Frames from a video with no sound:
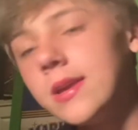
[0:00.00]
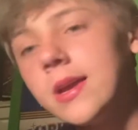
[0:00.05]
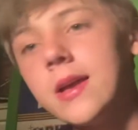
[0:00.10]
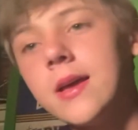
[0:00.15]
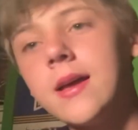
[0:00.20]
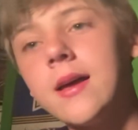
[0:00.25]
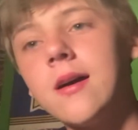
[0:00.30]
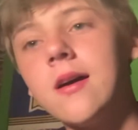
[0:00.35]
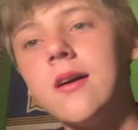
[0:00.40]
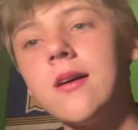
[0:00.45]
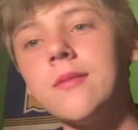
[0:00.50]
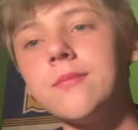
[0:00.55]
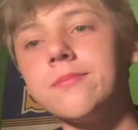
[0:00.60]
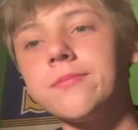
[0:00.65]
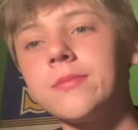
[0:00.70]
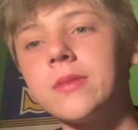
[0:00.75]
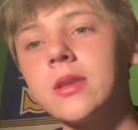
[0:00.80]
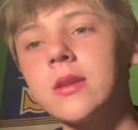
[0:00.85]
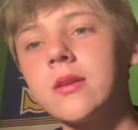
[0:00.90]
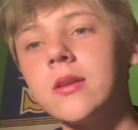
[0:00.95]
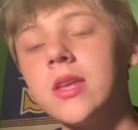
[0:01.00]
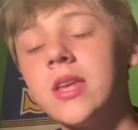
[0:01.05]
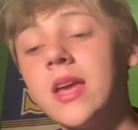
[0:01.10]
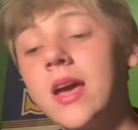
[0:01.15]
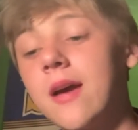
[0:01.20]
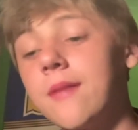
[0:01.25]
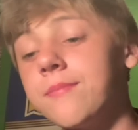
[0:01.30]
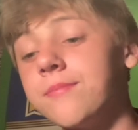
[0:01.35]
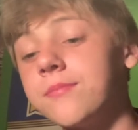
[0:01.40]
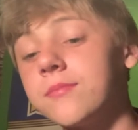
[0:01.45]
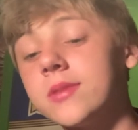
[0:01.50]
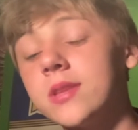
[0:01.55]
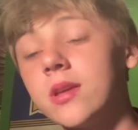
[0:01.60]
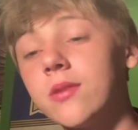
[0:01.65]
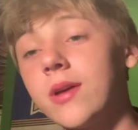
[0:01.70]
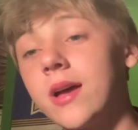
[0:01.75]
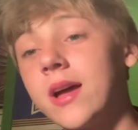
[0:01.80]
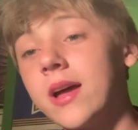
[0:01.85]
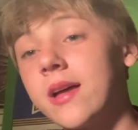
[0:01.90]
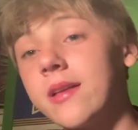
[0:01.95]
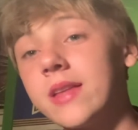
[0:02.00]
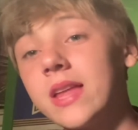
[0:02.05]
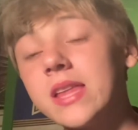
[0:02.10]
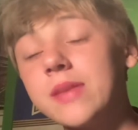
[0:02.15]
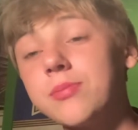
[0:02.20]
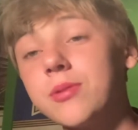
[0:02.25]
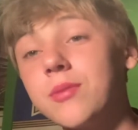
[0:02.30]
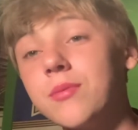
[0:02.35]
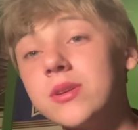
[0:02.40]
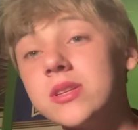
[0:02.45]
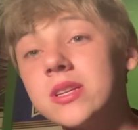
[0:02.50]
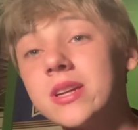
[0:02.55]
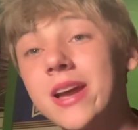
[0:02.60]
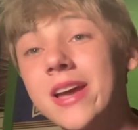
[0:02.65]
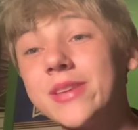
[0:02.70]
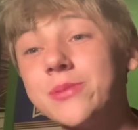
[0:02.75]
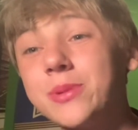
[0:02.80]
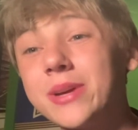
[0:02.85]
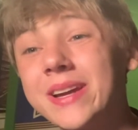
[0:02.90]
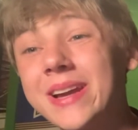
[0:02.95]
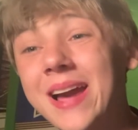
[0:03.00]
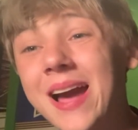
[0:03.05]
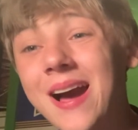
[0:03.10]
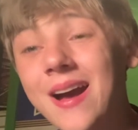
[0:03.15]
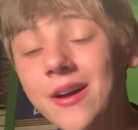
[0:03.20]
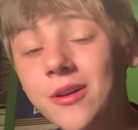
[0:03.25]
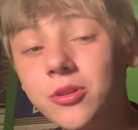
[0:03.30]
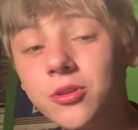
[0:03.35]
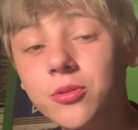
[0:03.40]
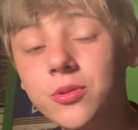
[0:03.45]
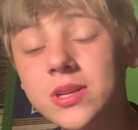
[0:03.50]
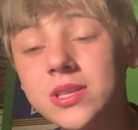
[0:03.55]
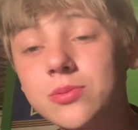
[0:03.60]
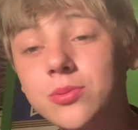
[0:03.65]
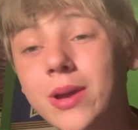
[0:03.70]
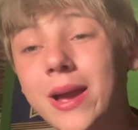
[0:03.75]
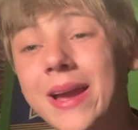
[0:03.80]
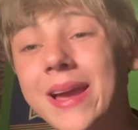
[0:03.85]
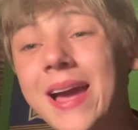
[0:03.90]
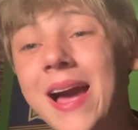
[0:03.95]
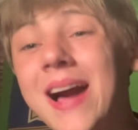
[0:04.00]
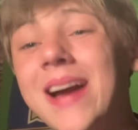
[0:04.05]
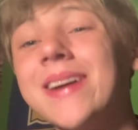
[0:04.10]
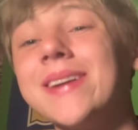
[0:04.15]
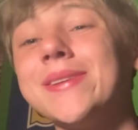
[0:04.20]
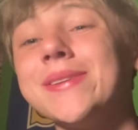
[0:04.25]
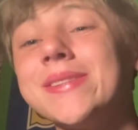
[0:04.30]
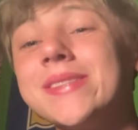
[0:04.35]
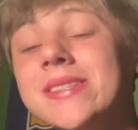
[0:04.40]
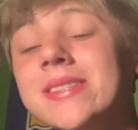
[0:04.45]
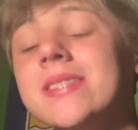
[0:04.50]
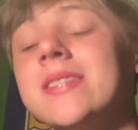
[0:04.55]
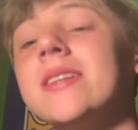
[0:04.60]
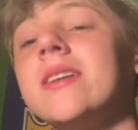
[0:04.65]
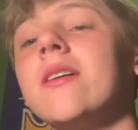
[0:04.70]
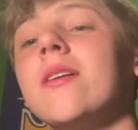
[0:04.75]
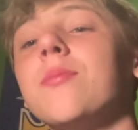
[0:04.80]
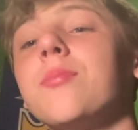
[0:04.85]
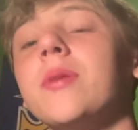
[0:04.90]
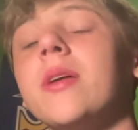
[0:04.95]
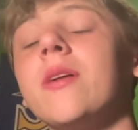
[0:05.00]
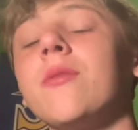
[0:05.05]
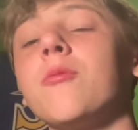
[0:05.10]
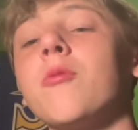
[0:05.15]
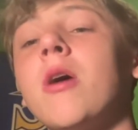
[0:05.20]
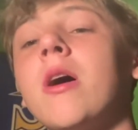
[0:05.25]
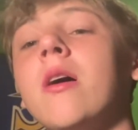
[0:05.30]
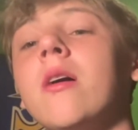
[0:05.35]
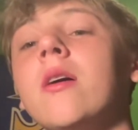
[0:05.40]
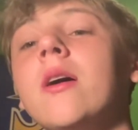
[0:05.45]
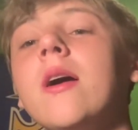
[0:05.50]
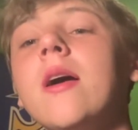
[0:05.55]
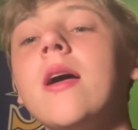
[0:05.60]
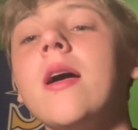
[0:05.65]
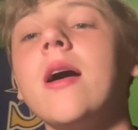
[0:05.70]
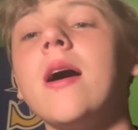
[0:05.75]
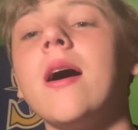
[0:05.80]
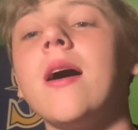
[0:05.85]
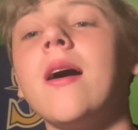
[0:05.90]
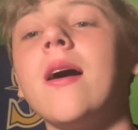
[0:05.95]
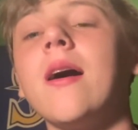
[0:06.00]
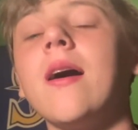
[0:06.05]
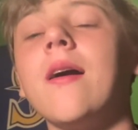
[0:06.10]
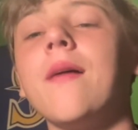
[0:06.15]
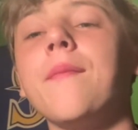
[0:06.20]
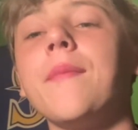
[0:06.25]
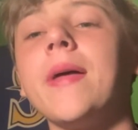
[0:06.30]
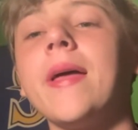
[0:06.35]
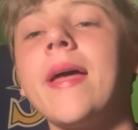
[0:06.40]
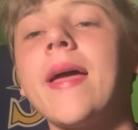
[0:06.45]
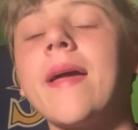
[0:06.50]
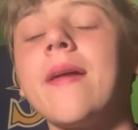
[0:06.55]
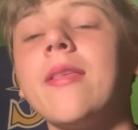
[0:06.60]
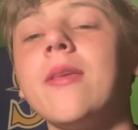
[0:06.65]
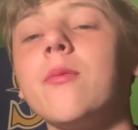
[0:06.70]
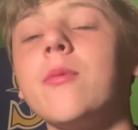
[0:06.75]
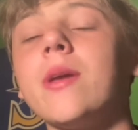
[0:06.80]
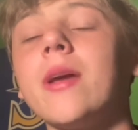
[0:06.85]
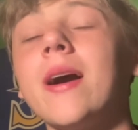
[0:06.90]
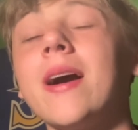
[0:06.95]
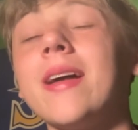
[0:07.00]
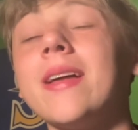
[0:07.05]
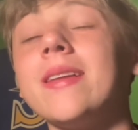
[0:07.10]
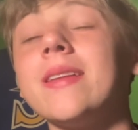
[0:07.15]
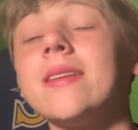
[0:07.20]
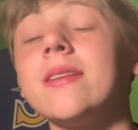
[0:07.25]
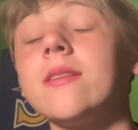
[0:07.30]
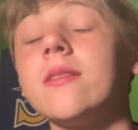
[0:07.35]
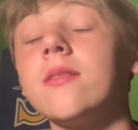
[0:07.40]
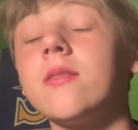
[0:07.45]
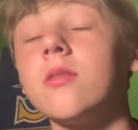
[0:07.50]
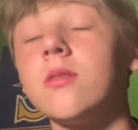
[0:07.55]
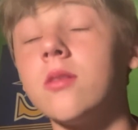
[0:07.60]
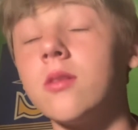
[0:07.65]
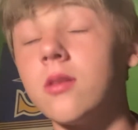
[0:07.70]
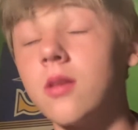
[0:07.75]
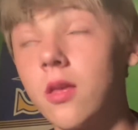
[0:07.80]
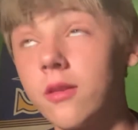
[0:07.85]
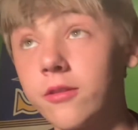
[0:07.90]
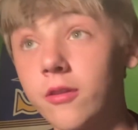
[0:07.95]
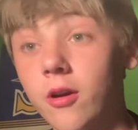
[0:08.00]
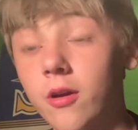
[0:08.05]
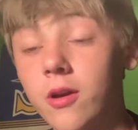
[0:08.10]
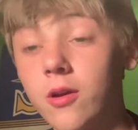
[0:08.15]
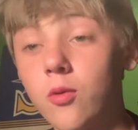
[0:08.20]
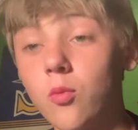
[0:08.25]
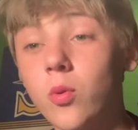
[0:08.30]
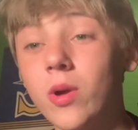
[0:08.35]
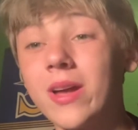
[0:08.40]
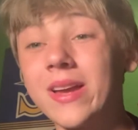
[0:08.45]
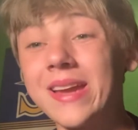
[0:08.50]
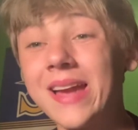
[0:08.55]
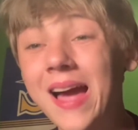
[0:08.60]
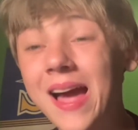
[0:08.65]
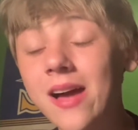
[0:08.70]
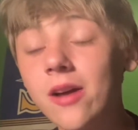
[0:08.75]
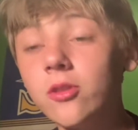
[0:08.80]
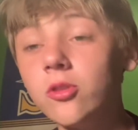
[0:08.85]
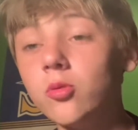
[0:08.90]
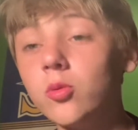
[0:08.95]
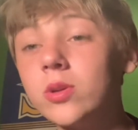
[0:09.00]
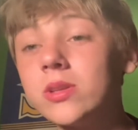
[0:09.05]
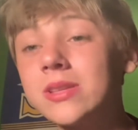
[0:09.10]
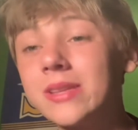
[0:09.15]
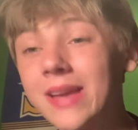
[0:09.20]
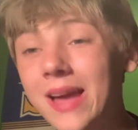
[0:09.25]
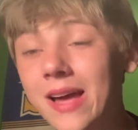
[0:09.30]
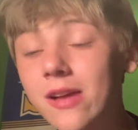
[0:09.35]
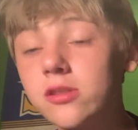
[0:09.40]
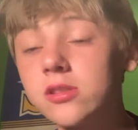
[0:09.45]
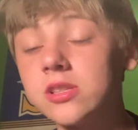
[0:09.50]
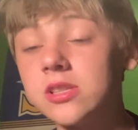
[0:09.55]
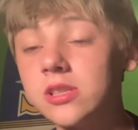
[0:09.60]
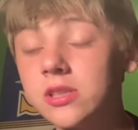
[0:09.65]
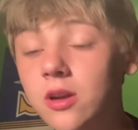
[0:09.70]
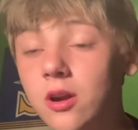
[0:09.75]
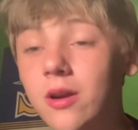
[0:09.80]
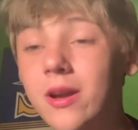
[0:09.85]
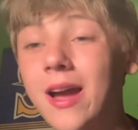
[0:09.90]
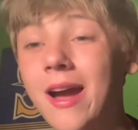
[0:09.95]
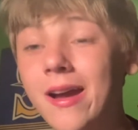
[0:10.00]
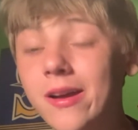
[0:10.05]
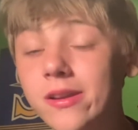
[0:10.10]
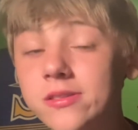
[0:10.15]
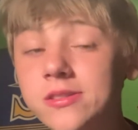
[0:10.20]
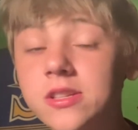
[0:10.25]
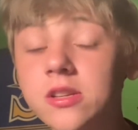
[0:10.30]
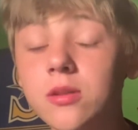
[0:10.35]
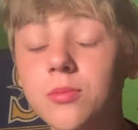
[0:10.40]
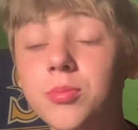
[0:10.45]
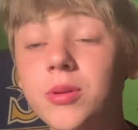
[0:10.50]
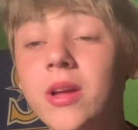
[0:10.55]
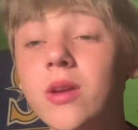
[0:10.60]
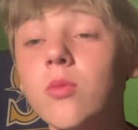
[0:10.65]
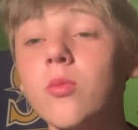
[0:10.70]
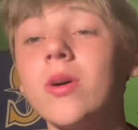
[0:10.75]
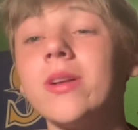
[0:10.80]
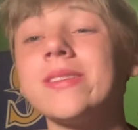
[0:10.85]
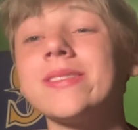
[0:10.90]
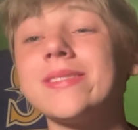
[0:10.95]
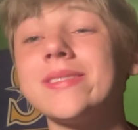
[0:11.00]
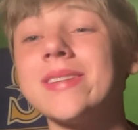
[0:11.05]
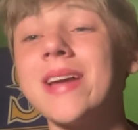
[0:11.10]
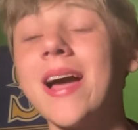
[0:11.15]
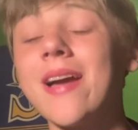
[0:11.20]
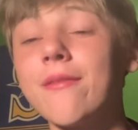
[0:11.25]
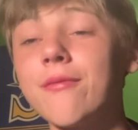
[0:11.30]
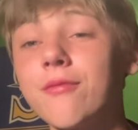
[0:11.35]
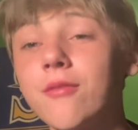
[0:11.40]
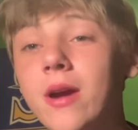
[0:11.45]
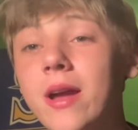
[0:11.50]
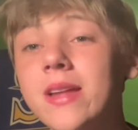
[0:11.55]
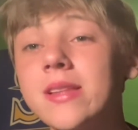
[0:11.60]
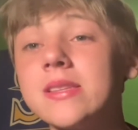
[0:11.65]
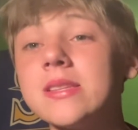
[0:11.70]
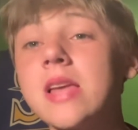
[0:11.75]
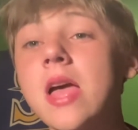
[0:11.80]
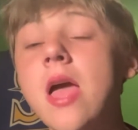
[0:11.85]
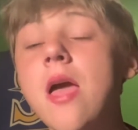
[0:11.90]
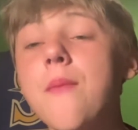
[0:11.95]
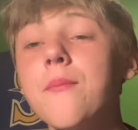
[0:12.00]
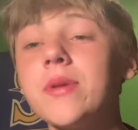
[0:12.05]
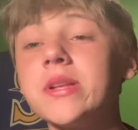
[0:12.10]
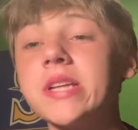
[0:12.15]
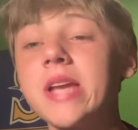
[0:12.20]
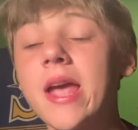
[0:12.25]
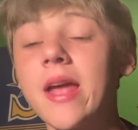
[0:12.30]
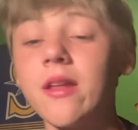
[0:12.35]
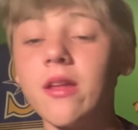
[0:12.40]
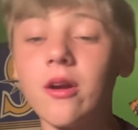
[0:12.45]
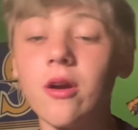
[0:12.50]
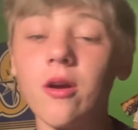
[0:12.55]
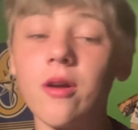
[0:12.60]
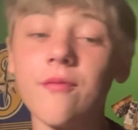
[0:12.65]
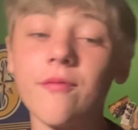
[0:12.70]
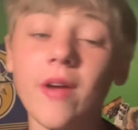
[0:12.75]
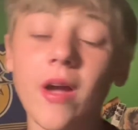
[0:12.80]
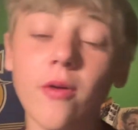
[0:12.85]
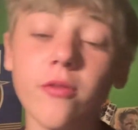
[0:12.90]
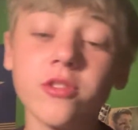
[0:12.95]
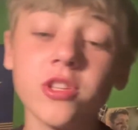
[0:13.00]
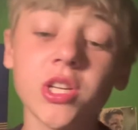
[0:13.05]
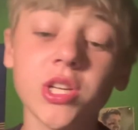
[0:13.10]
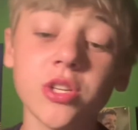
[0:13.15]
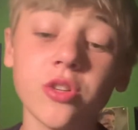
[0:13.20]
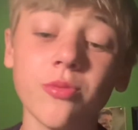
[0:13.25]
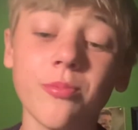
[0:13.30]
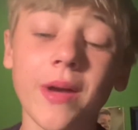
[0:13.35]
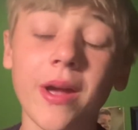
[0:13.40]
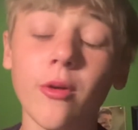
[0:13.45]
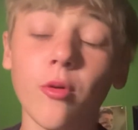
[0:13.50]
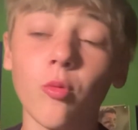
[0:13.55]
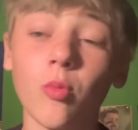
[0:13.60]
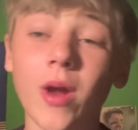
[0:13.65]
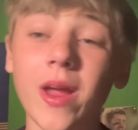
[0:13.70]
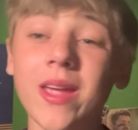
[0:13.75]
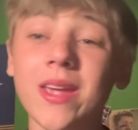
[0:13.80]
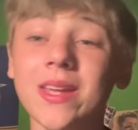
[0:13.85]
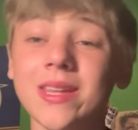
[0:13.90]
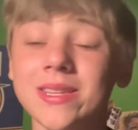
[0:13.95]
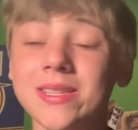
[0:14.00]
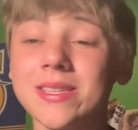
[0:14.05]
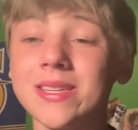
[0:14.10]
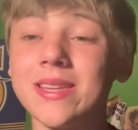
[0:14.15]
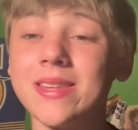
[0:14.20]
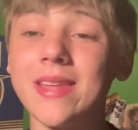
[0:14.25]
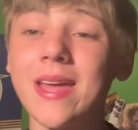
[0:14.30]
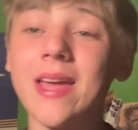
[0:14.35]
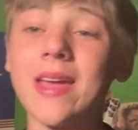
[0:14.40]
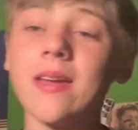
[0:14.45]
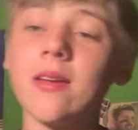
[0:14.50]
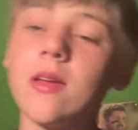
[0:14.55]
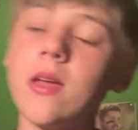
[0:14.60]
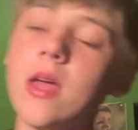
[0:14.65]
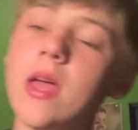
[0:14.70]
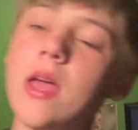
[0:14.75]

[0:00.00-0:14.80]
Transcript: um, yeah, so that, uh, that's pretty much it, guys. We got Kyle Lewis, we got Kyle Seager playing well, um, and then we got sorry, we had Kyle Lewis, Kyle Seager, Kyle Seager playing well, Ty France, Mitch Haniger. If I was gonna do my rankings today,